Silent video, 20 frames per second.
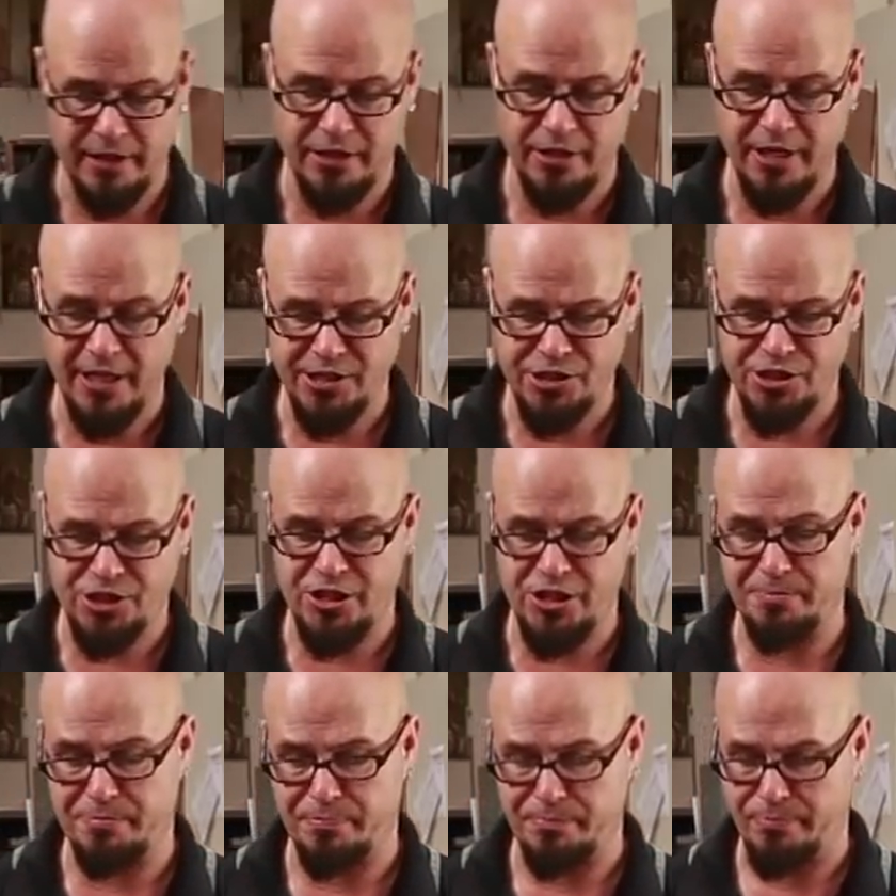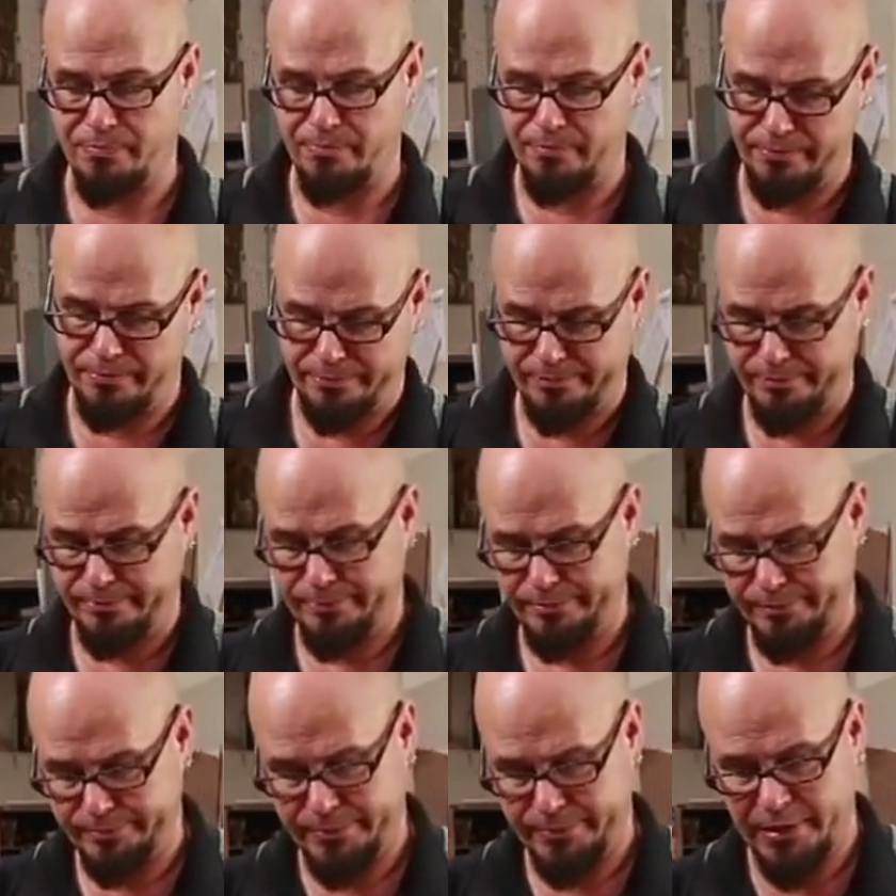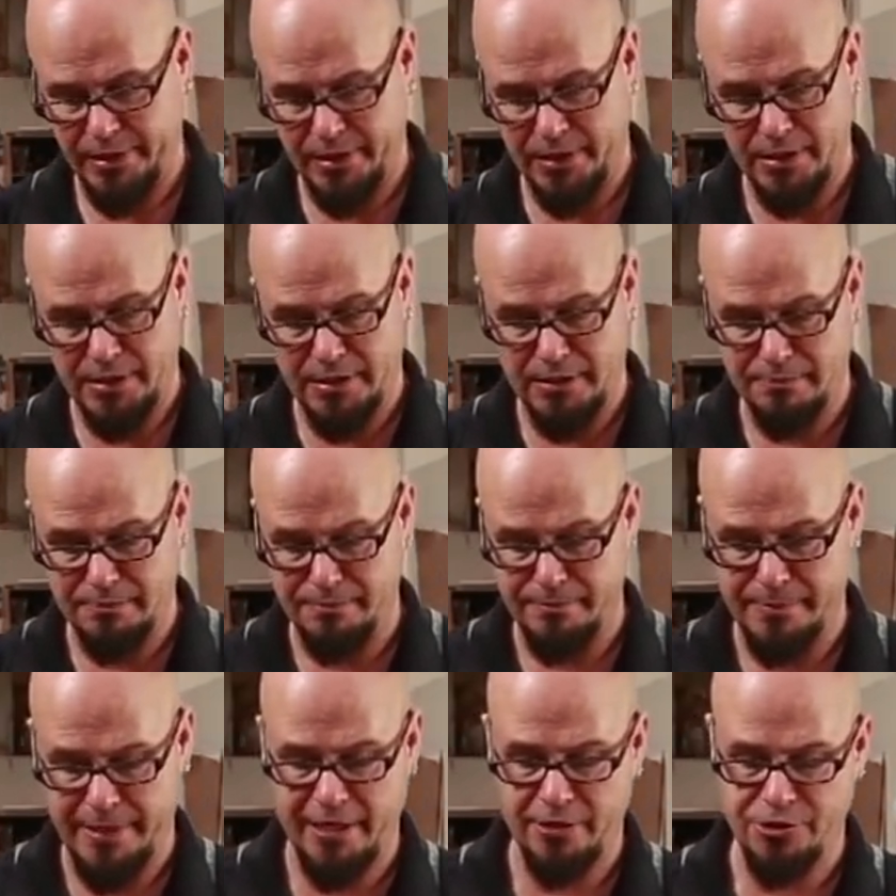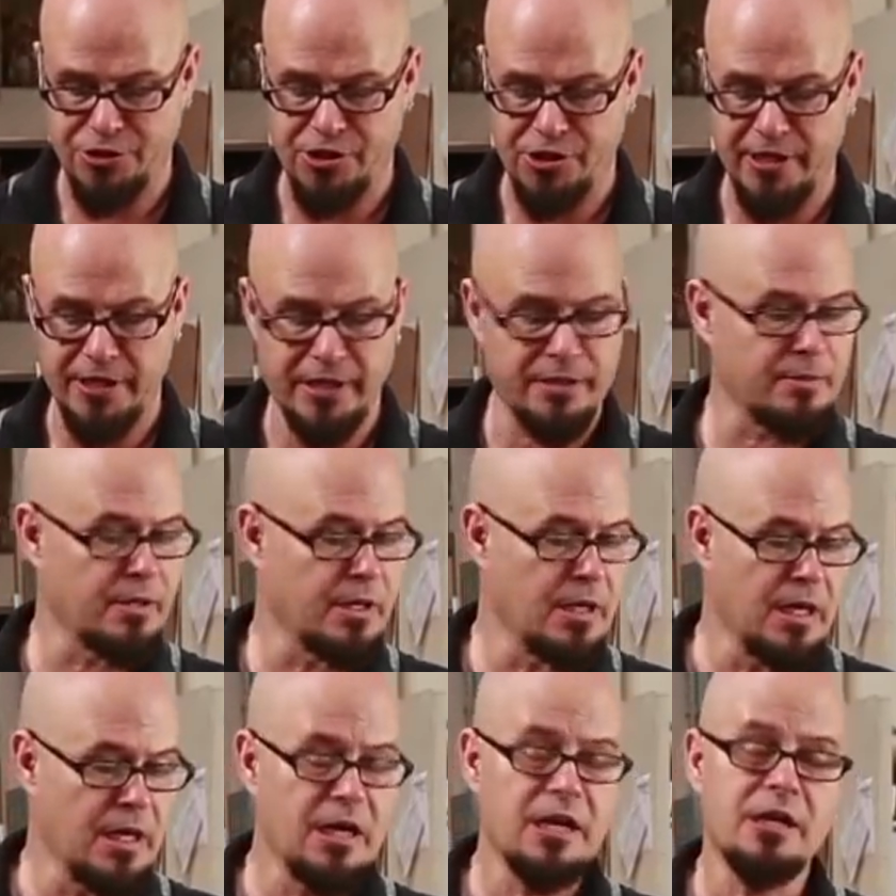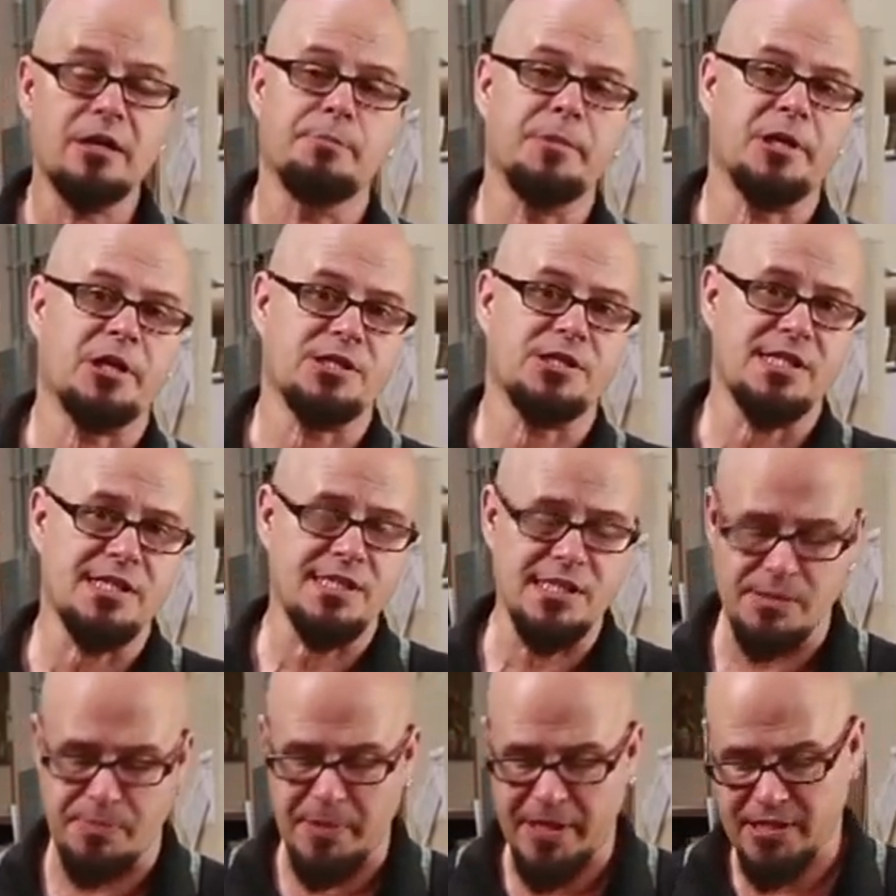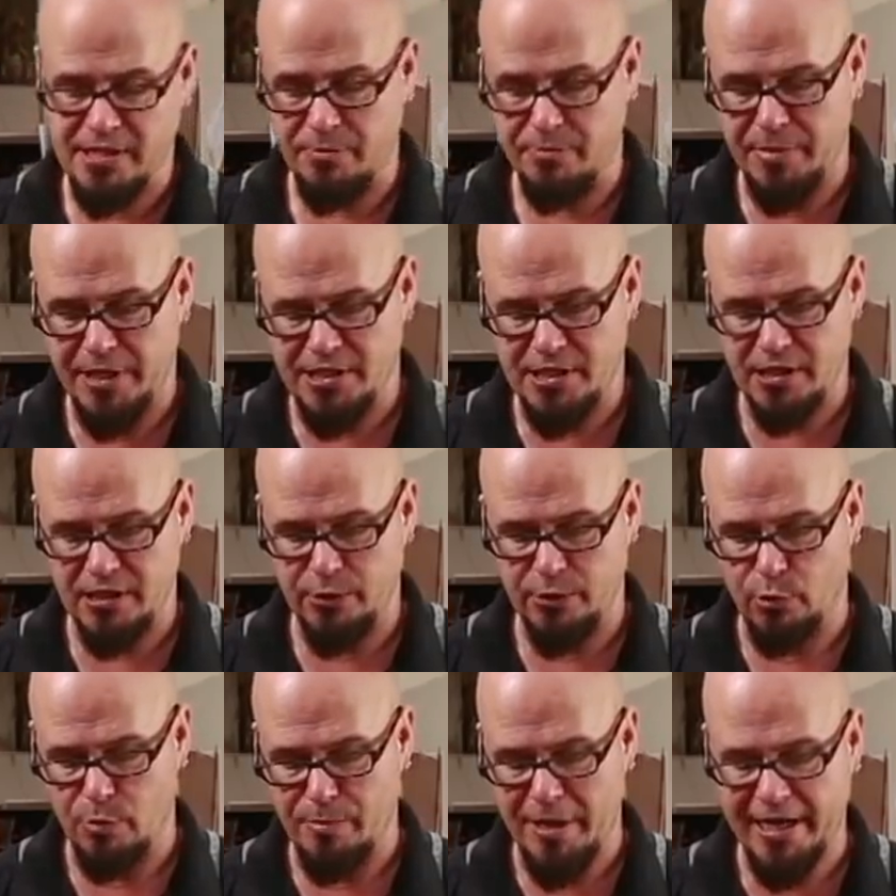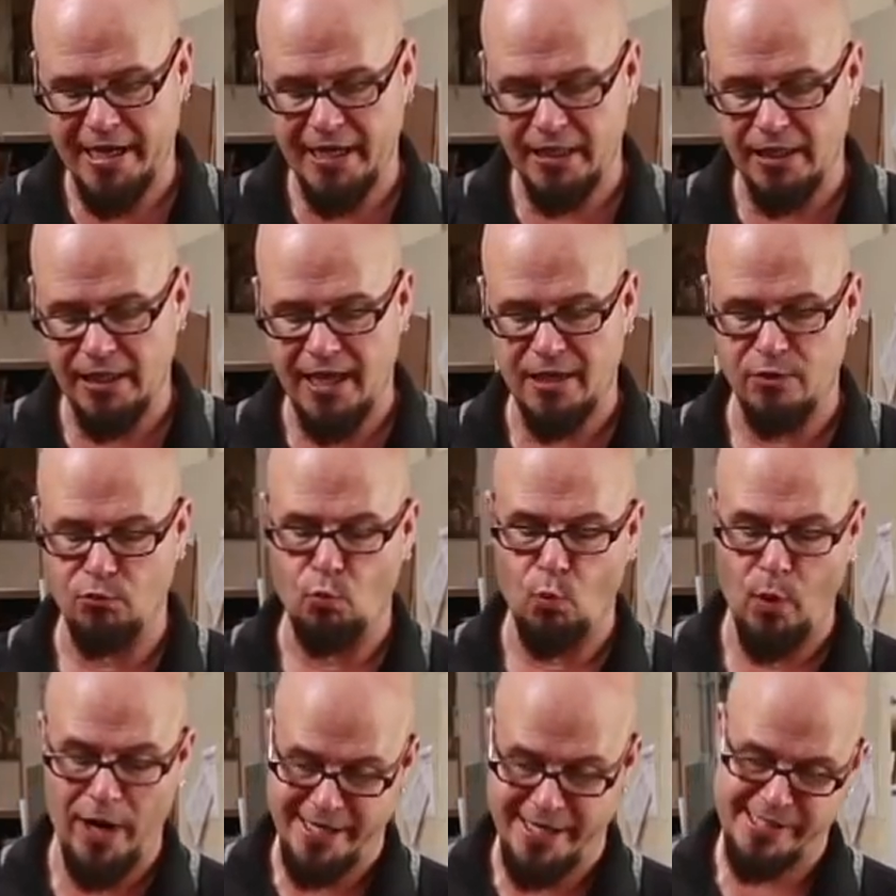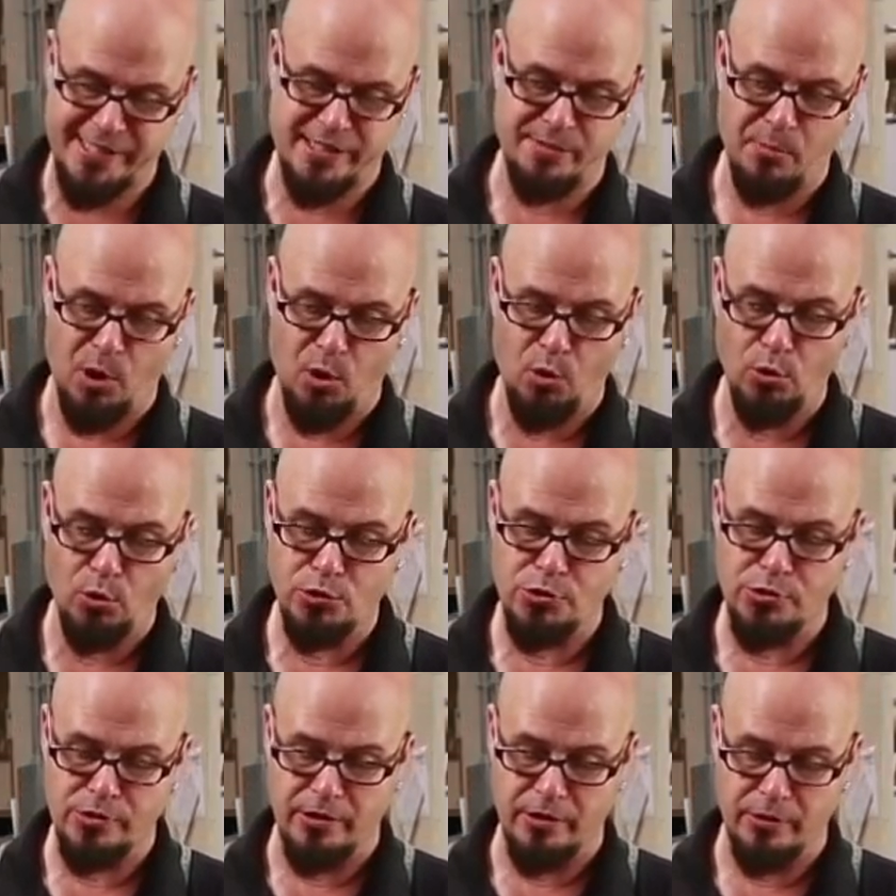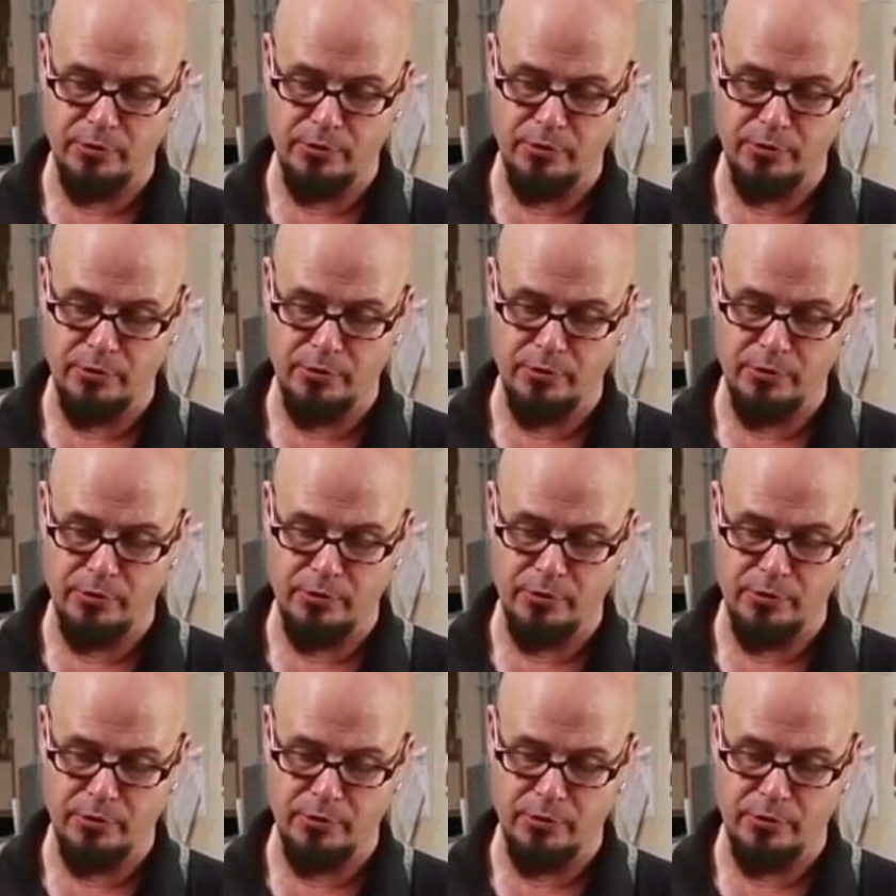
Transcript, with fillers: a nice cheap alginate, because this is basically we're making a lot of waste molds.